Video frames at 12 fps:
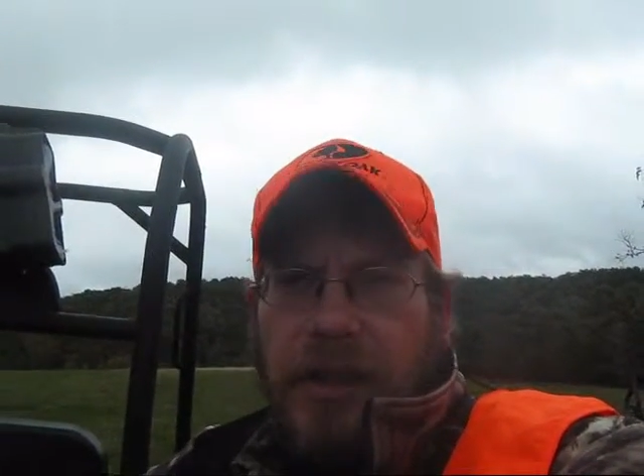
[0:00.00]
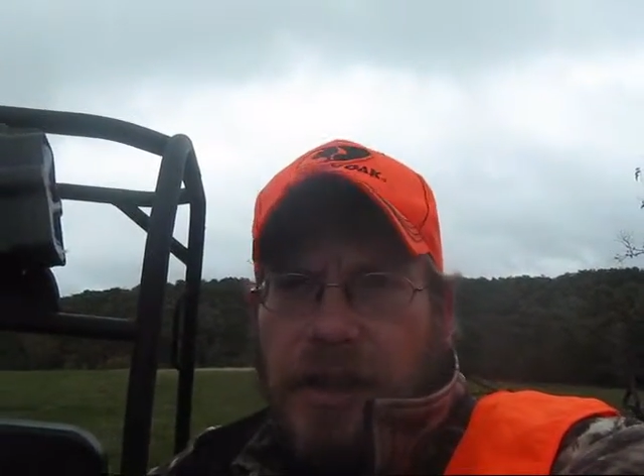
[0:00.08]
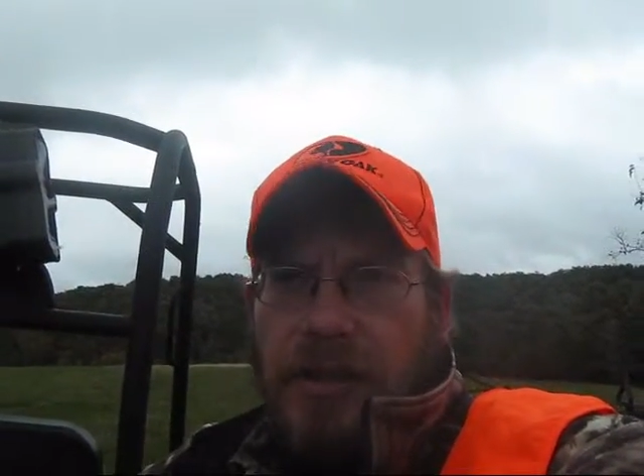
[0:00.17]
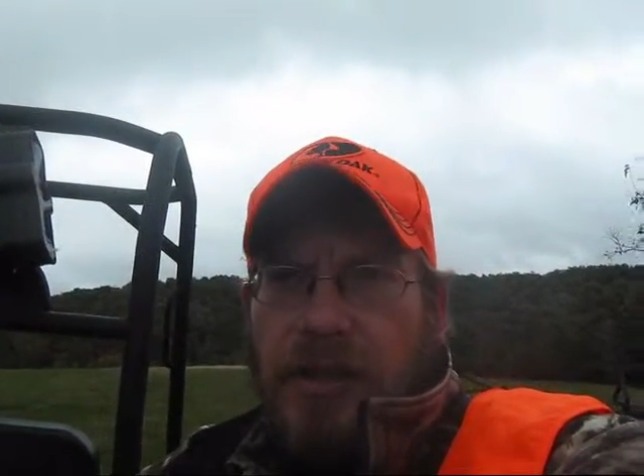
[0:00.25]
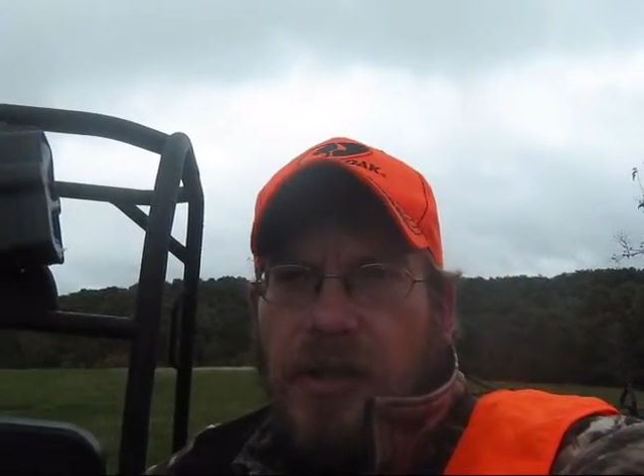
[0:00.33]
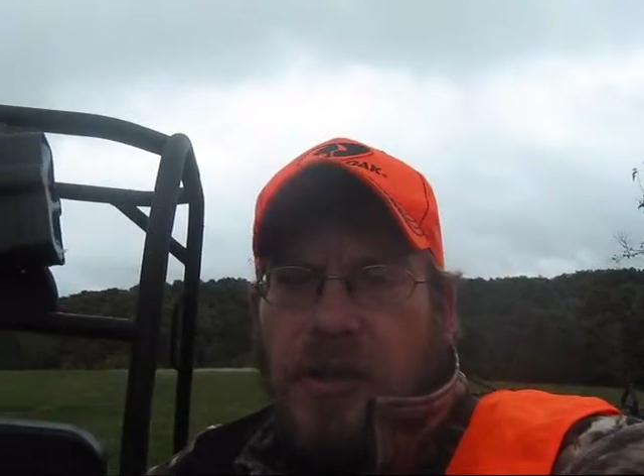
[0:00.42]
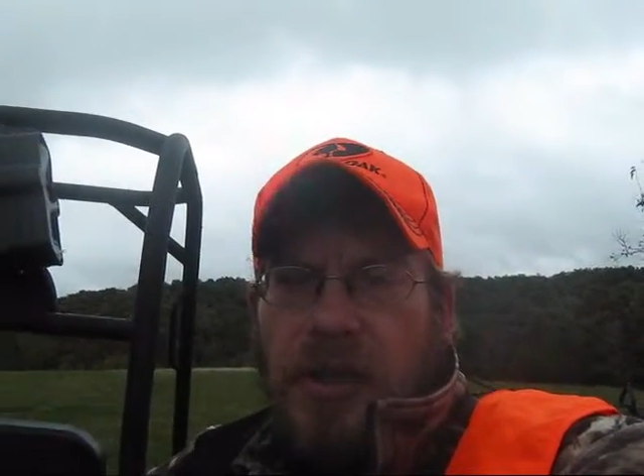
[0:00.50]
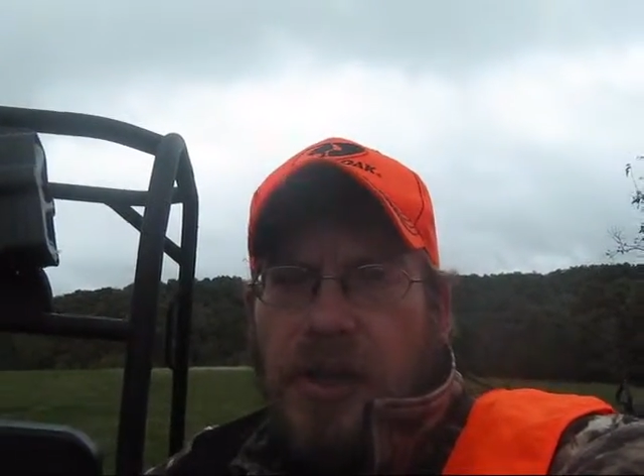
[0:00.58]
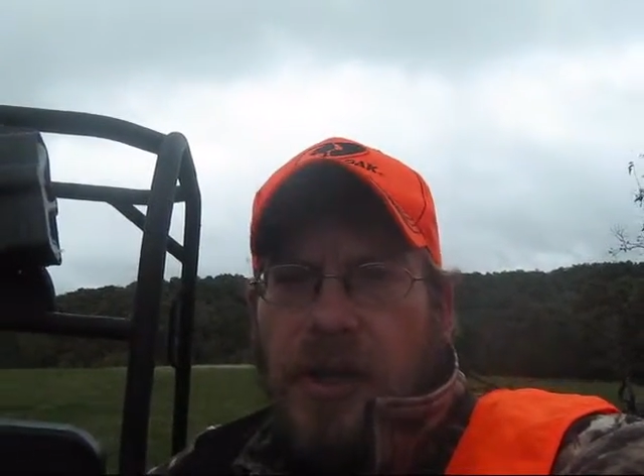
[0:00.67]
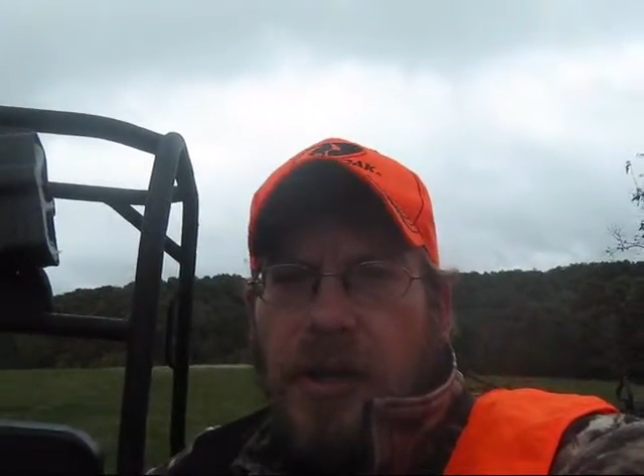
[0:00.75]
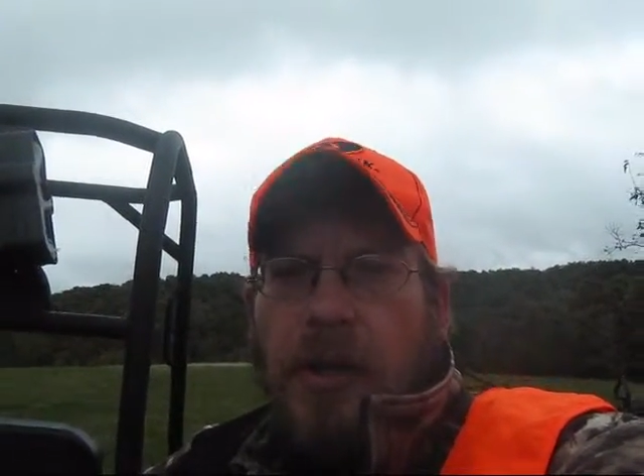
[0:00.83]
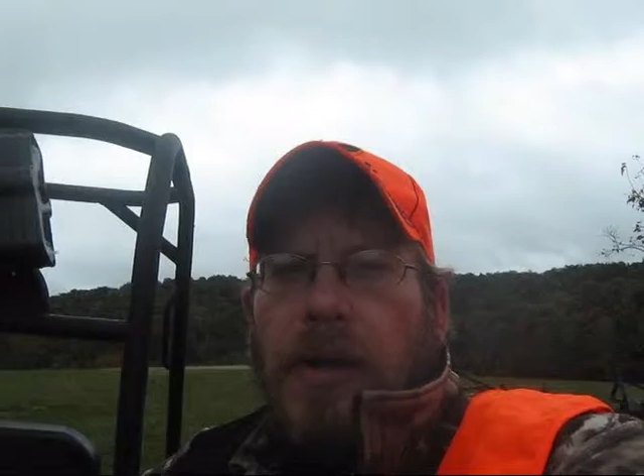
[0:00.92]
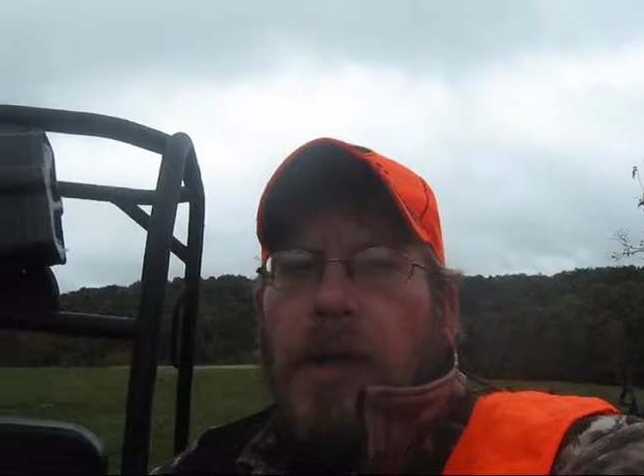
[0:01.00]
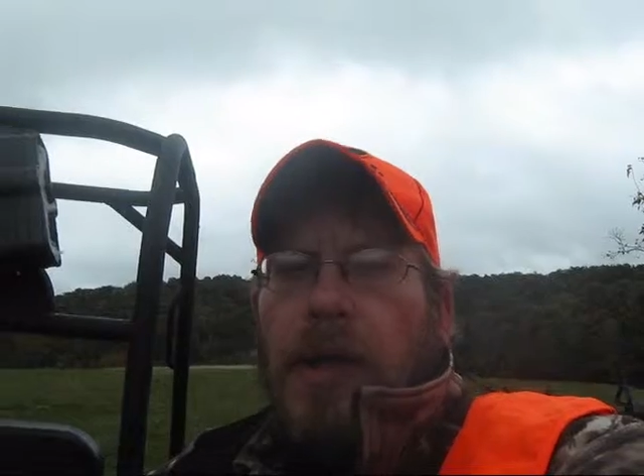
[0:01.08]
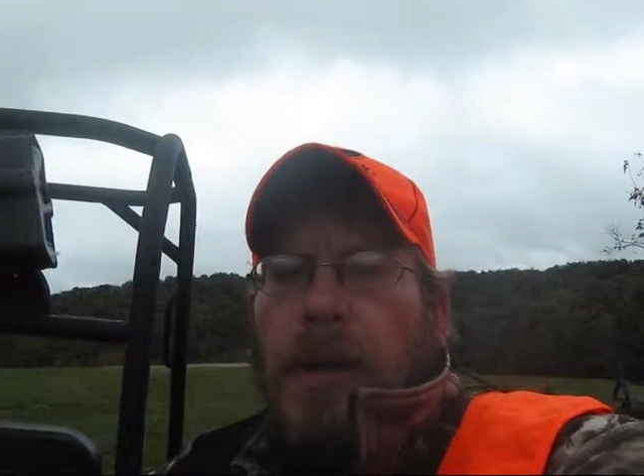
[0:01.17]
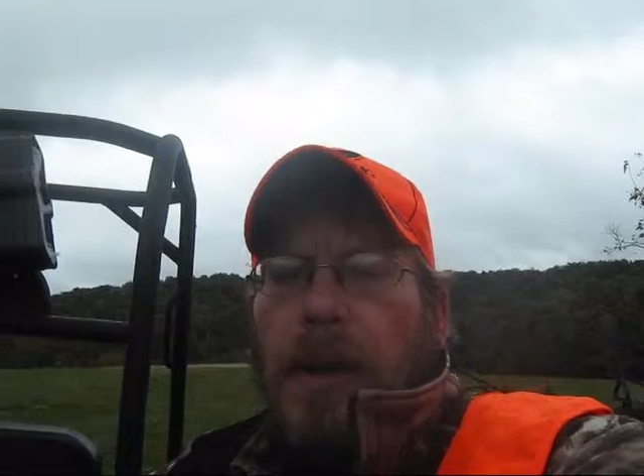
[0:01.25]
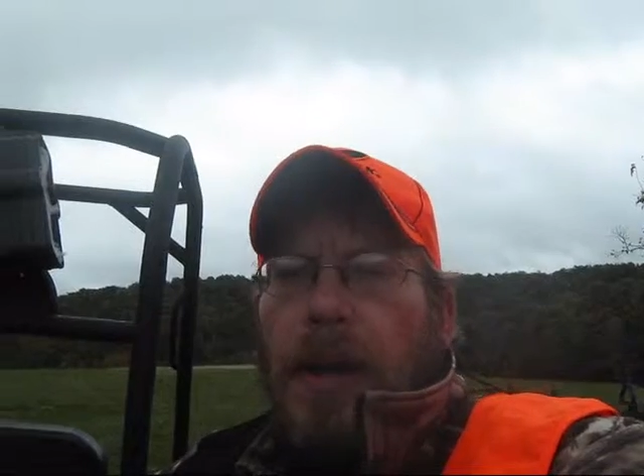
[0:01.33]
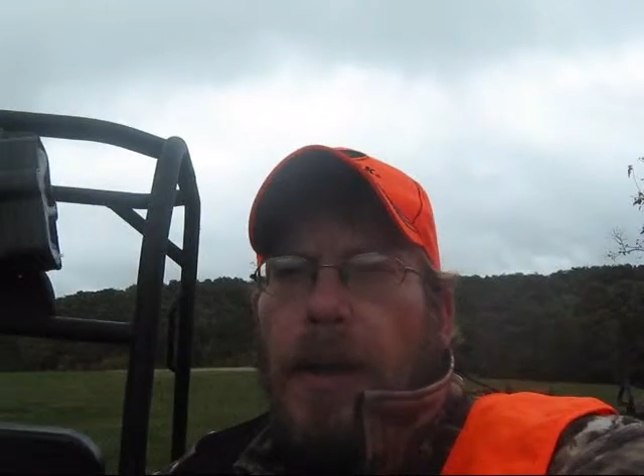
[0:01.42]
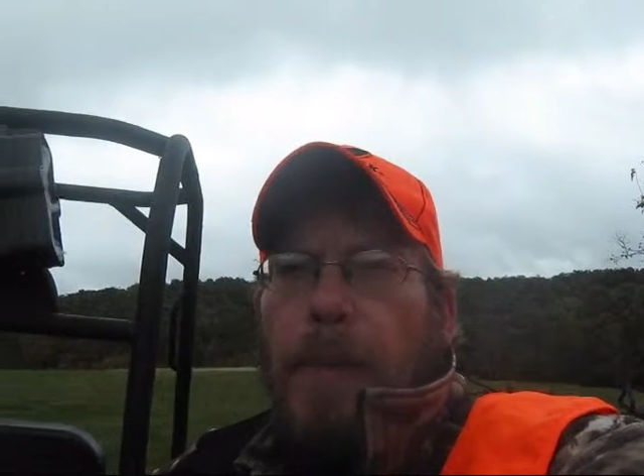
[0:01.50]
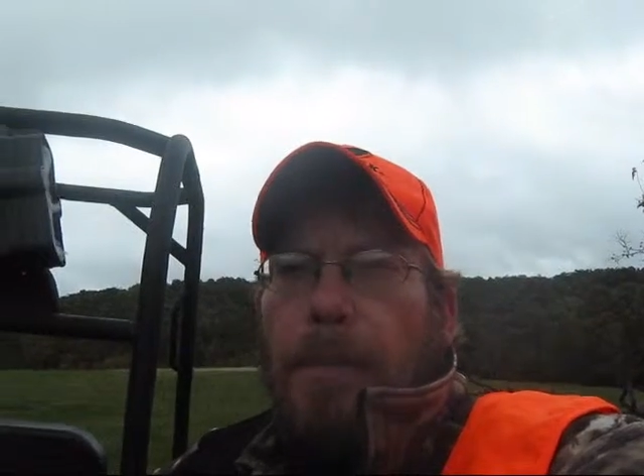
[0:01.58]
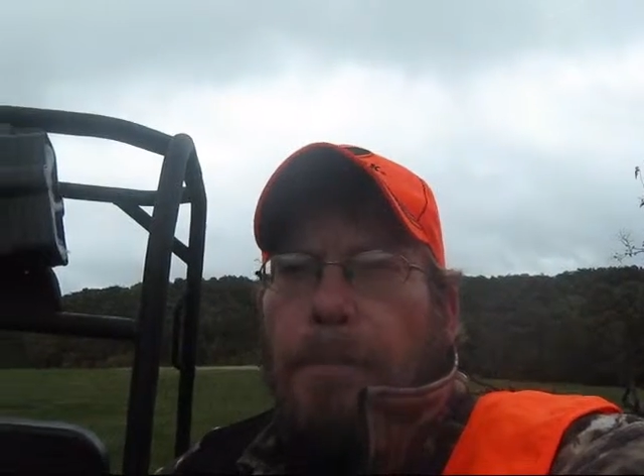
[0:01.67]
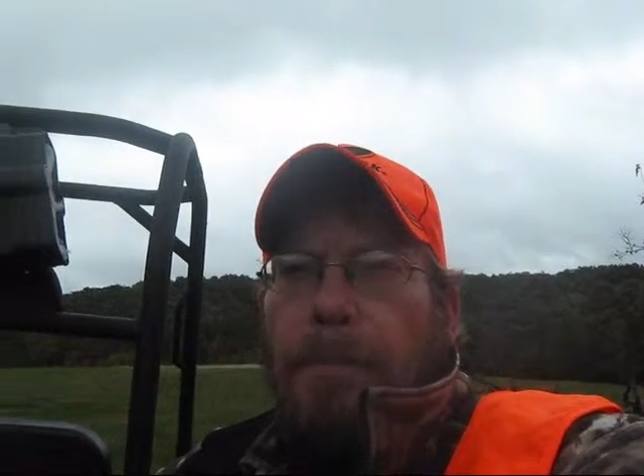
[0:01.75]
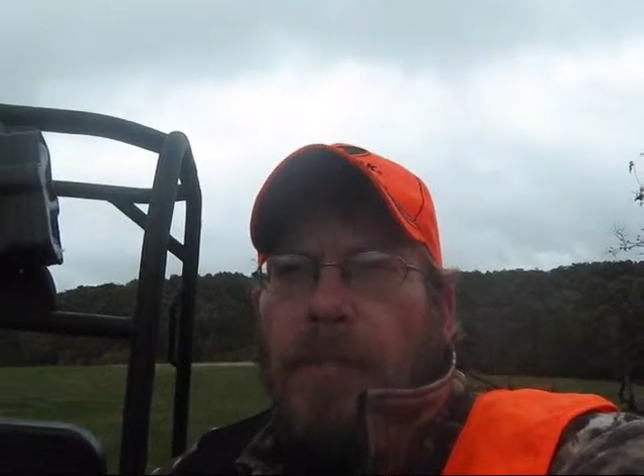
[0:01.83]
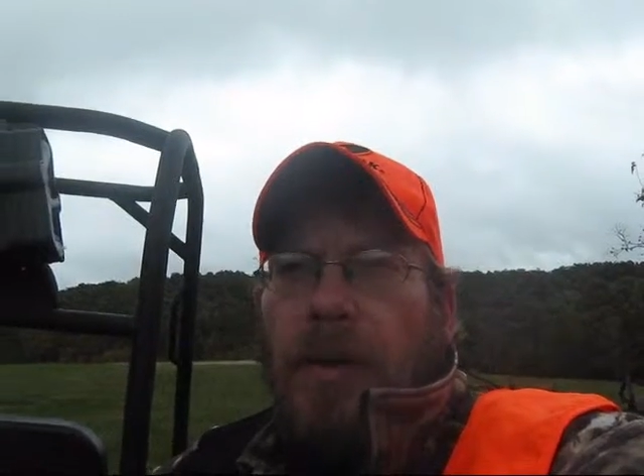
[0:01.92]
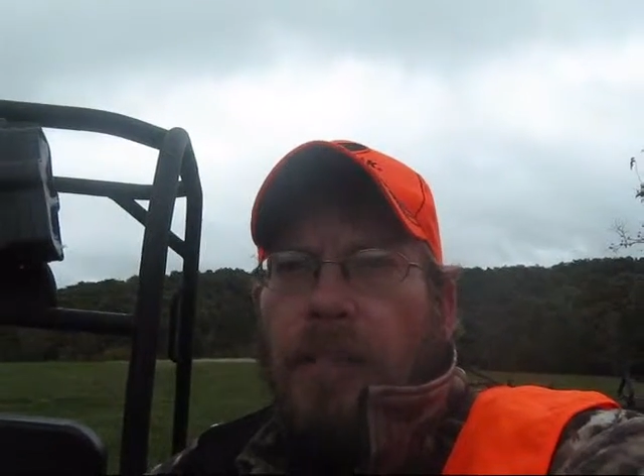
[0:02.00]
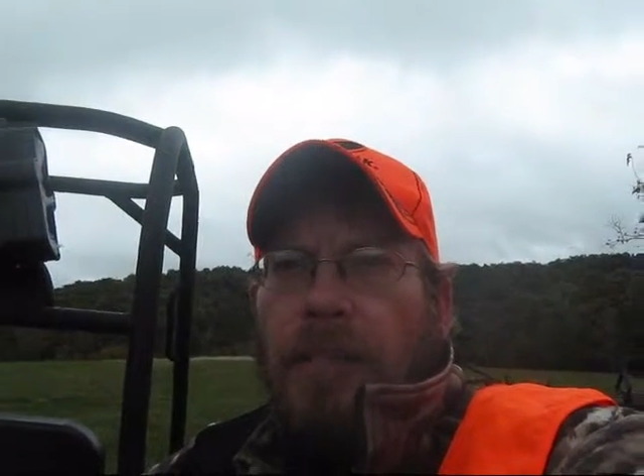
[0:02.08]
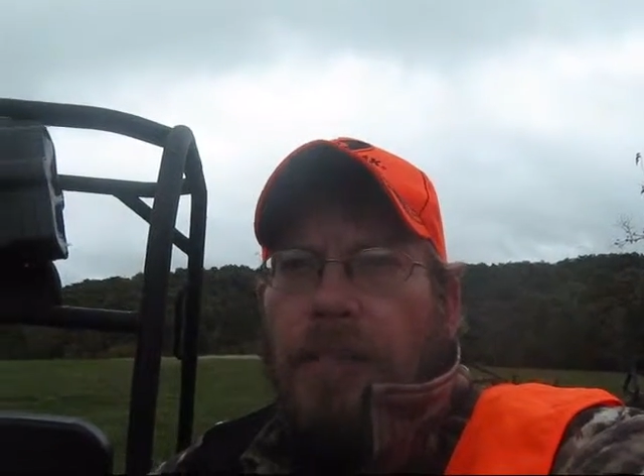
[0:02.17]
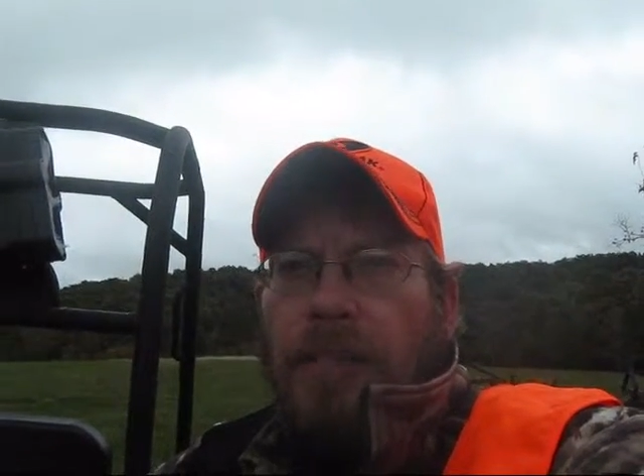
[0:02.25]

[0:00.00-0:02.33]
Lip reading: It shows deer up